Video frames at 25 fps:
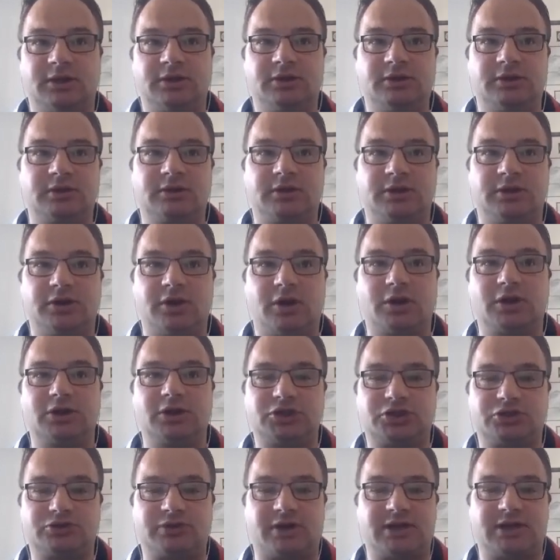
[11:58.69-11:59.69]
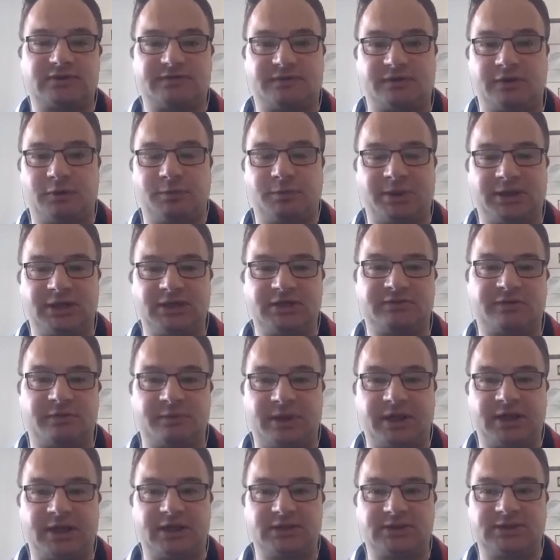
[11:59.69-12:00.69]
knowledge transfer piece for
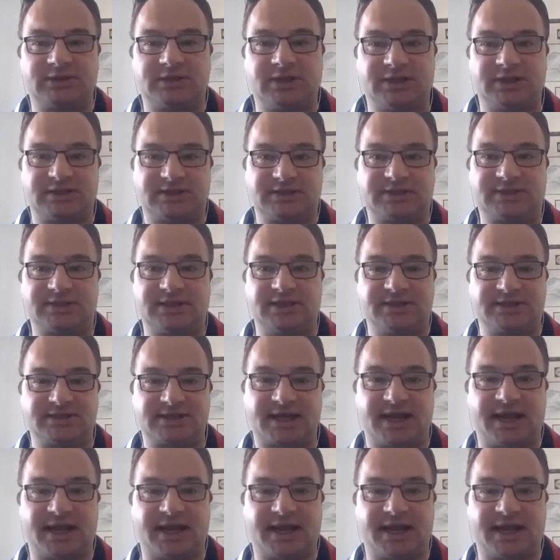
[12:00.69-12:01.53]
me is